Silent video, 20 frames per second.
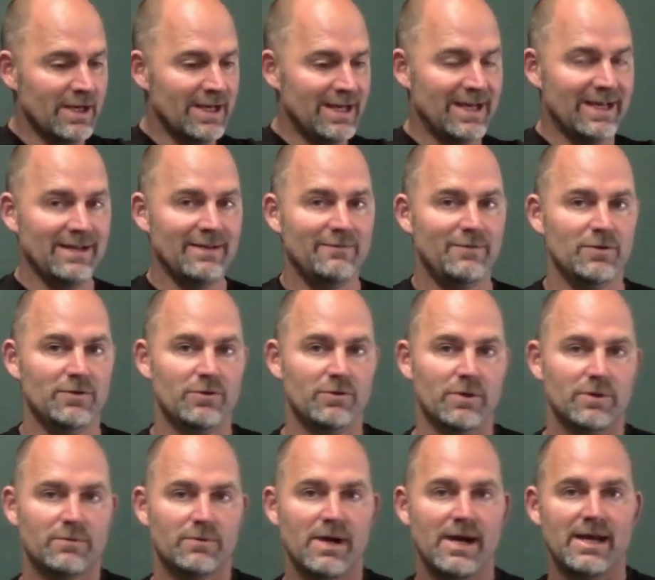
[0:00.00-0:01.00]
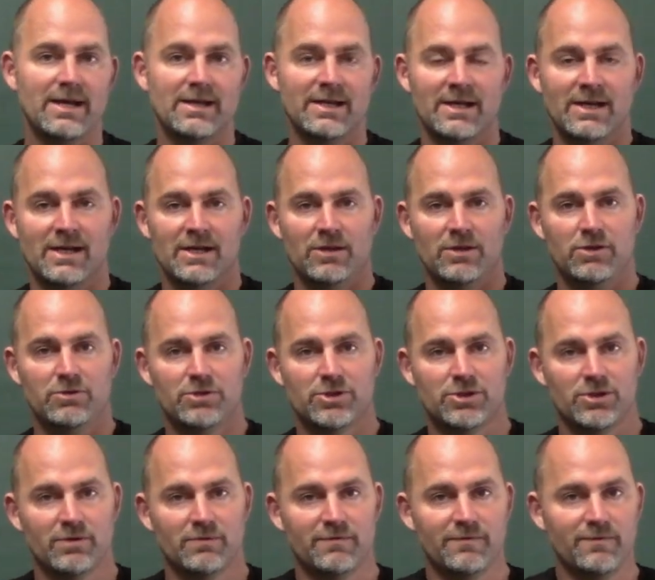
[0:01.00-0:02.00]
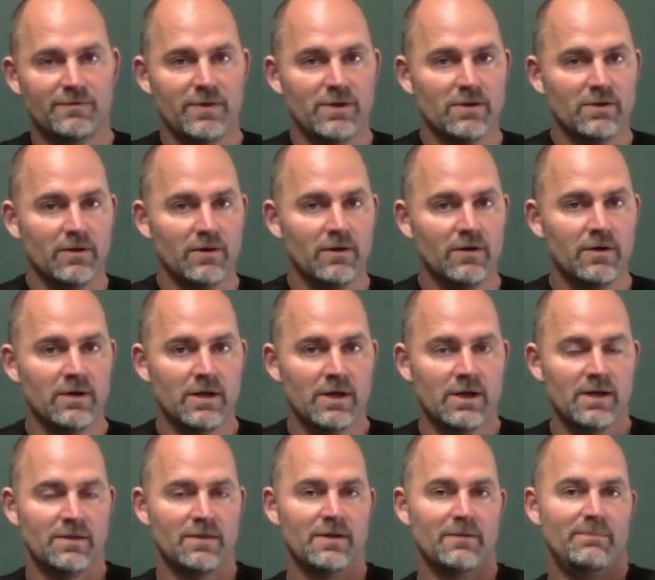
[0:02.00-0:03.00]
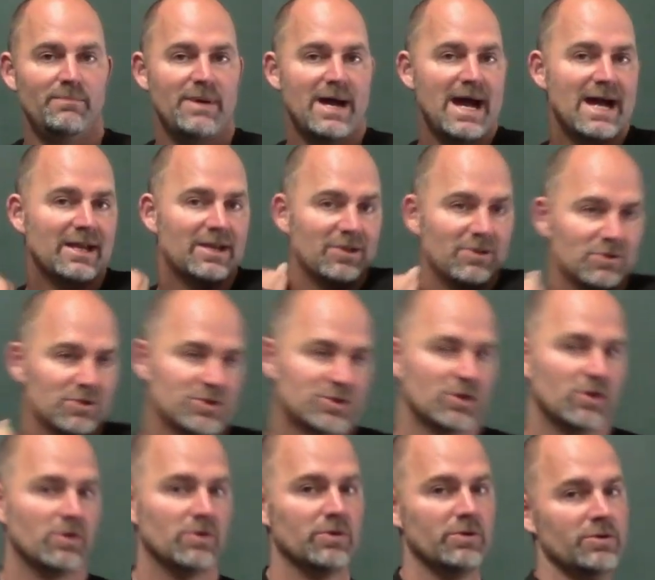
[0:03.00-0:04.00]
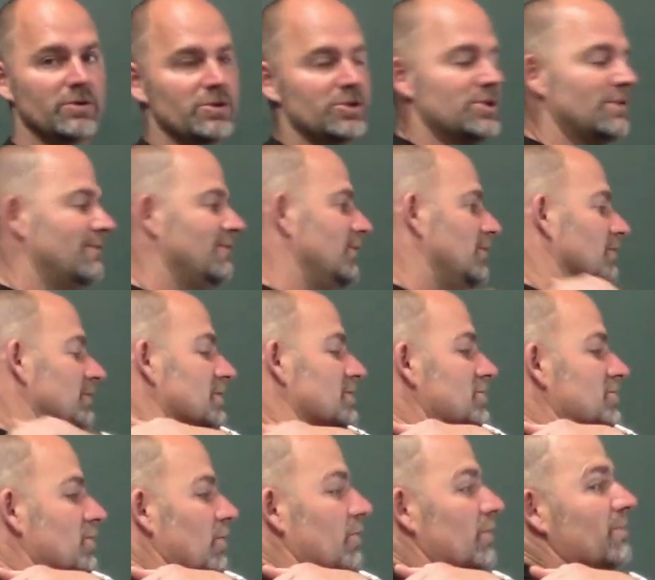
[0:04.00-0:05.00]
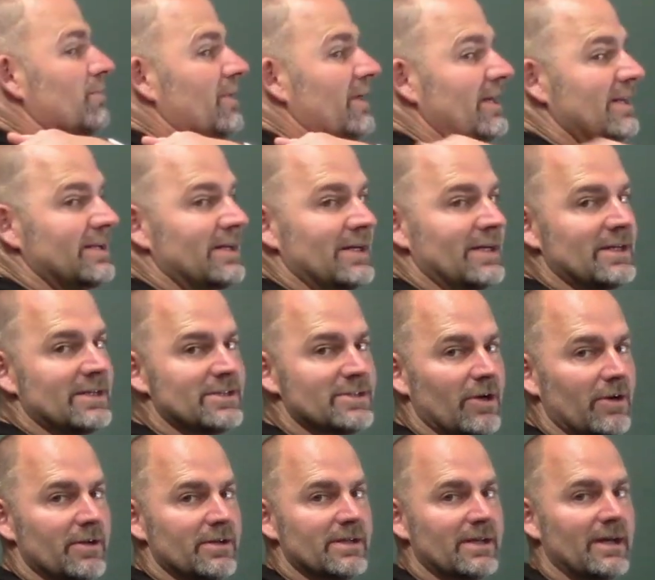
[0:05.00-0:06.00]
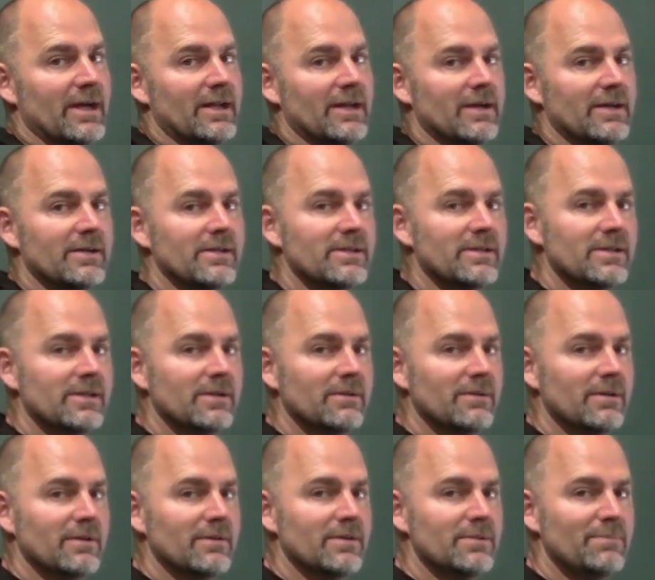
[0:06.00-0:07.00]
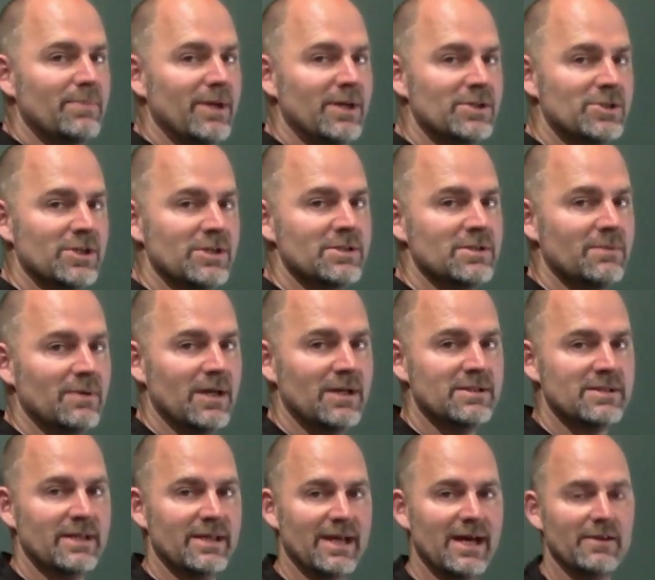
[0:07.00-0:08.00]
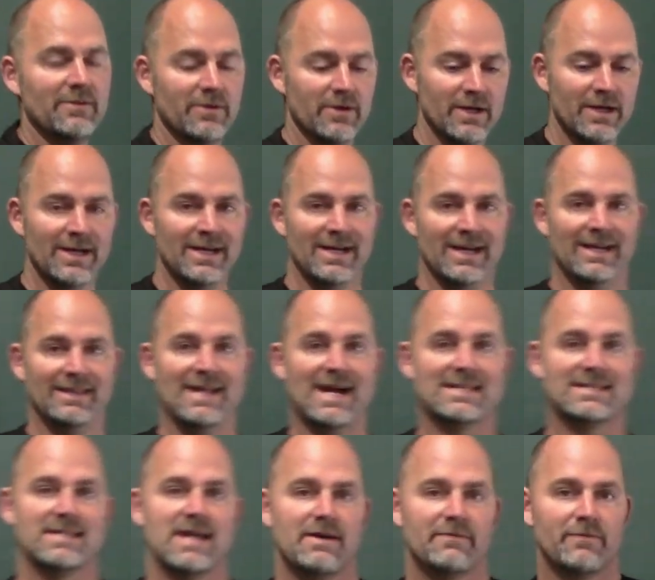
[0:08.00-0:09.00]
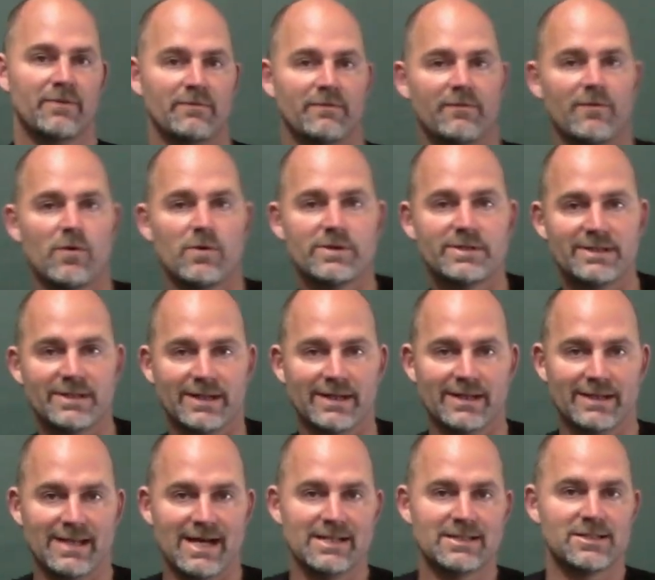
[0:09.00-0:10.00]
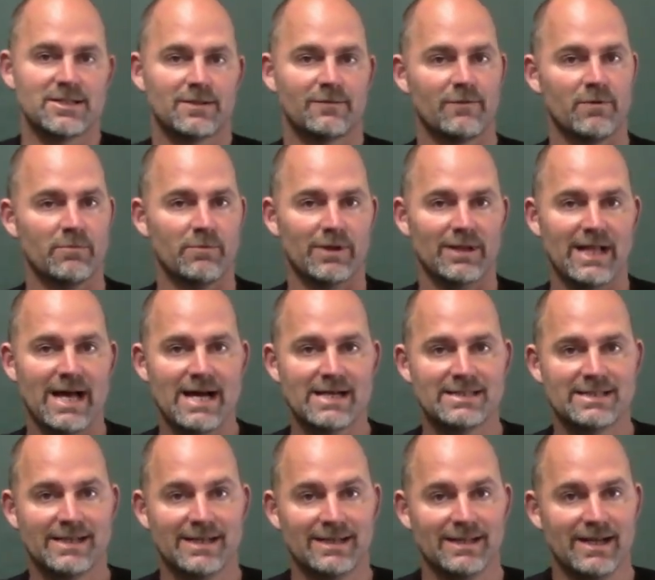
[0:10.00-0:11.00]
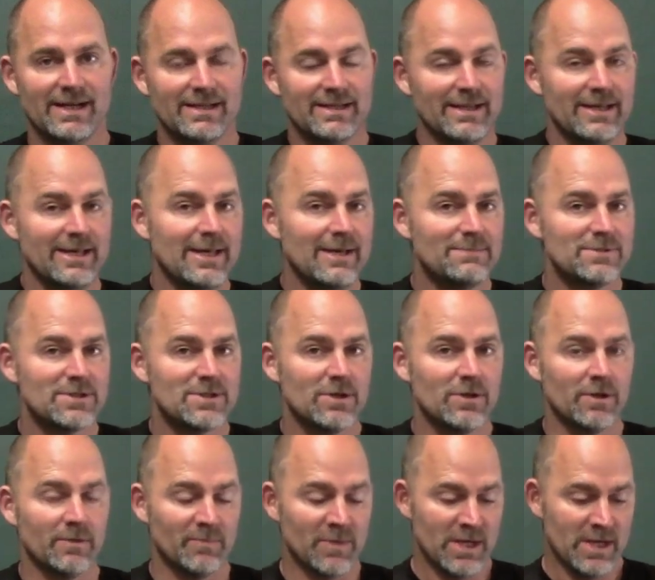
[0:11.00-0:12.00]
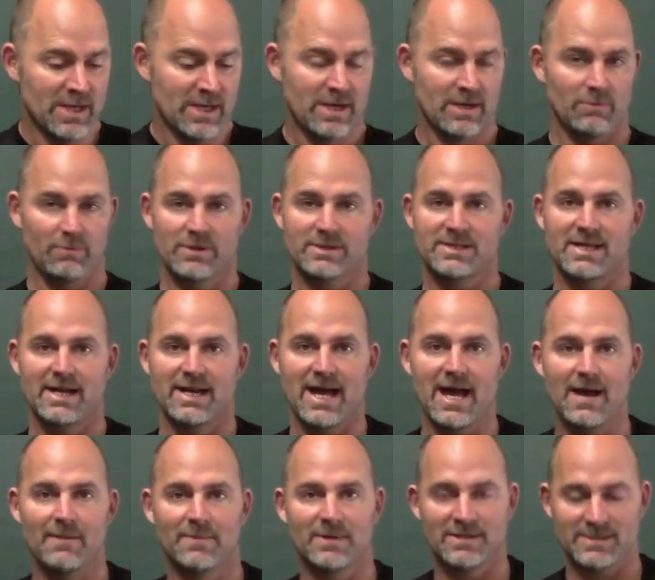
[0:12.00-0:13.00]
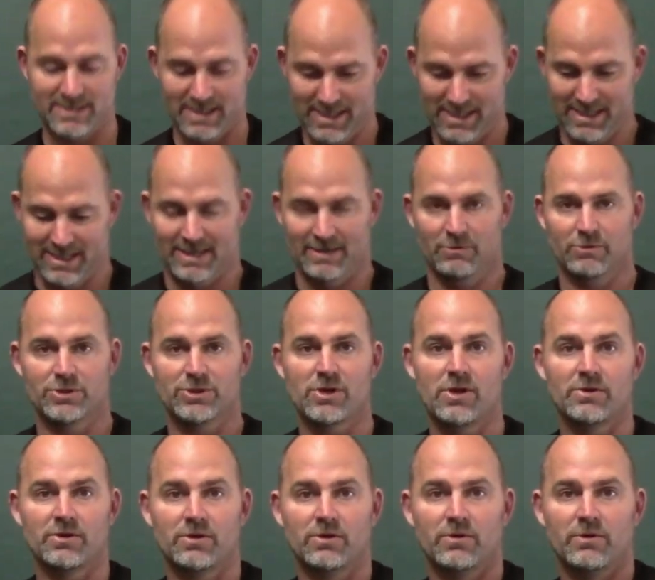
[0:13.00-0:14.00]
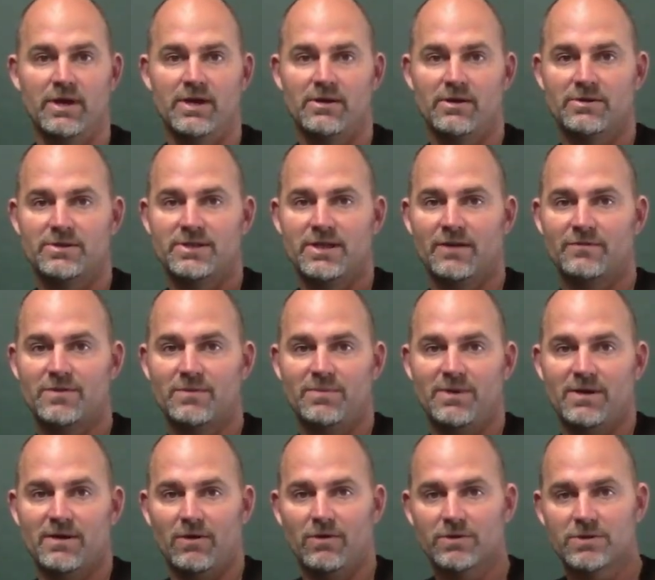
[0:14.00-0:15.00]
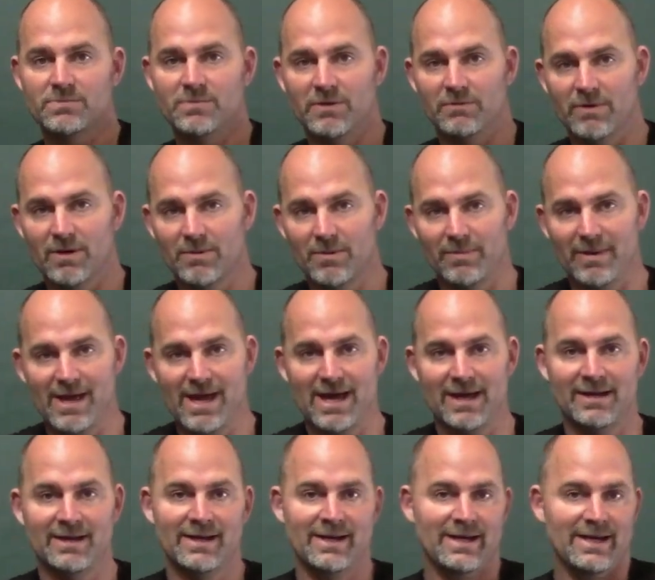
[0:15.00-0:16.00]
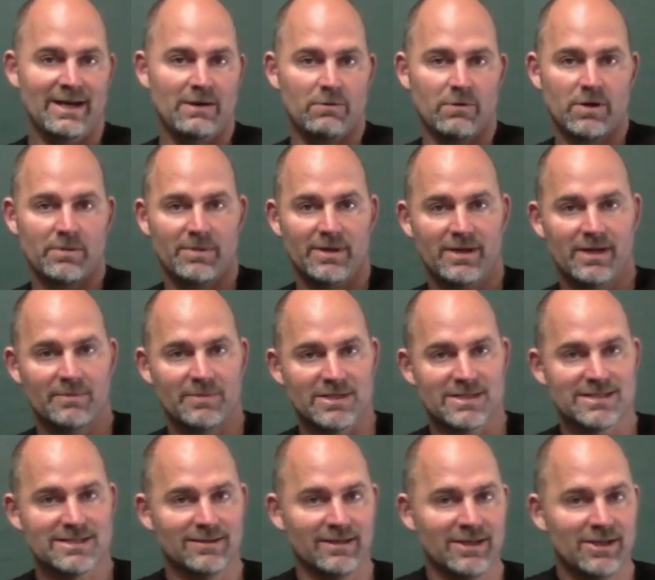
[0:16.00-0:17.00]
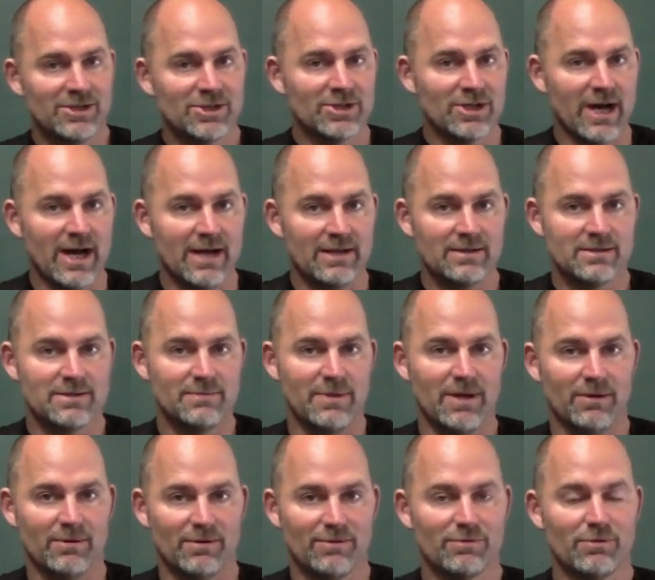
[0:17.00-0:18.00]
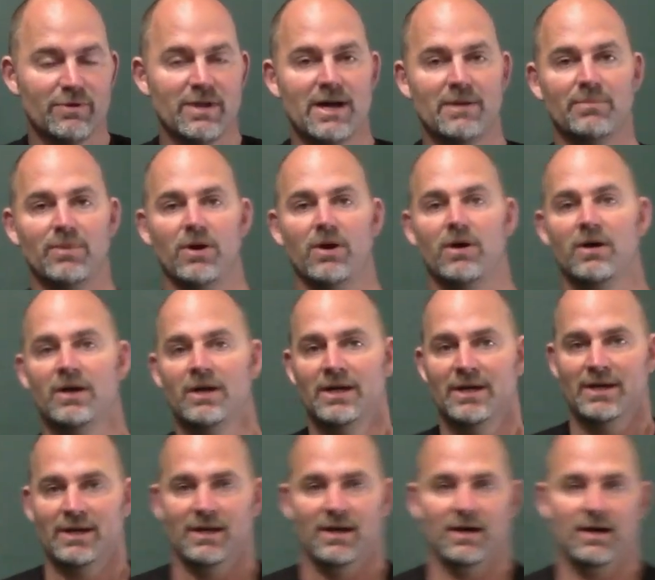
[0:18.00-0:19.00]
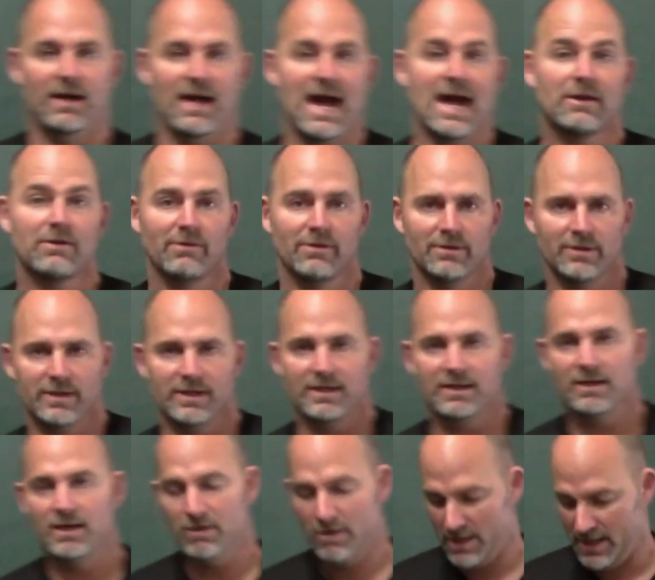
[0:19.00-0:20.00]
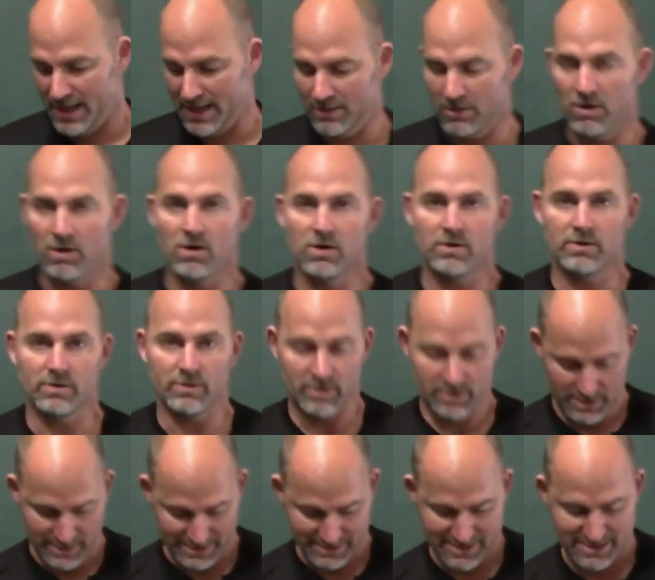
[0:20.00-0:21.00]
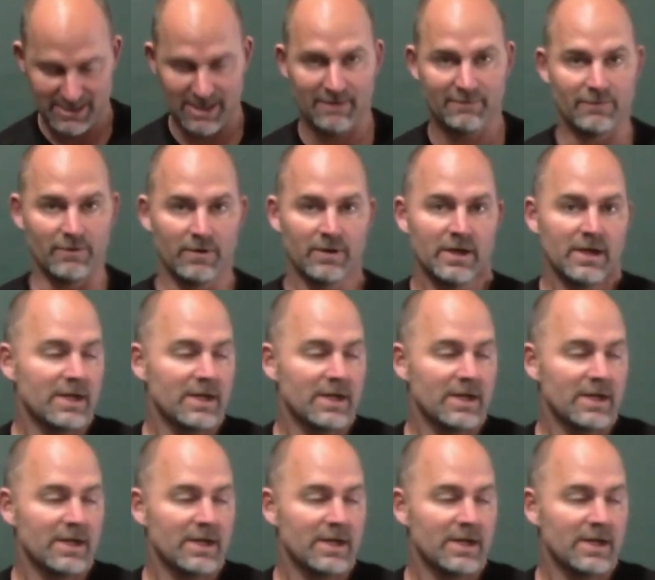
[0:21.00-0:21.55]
And if you do it right, you should feel the back of your shoulder. You should feel the shoulder blade starting to kind of pinch in together. And that's not from forcing it, that's just from relaxing and letting the hips turn. And once that happens, we're starting to create ourselves to be an ultimate rubber band, and we're gonna become a slingshot to be able to throw that ball accurately and harder and safer.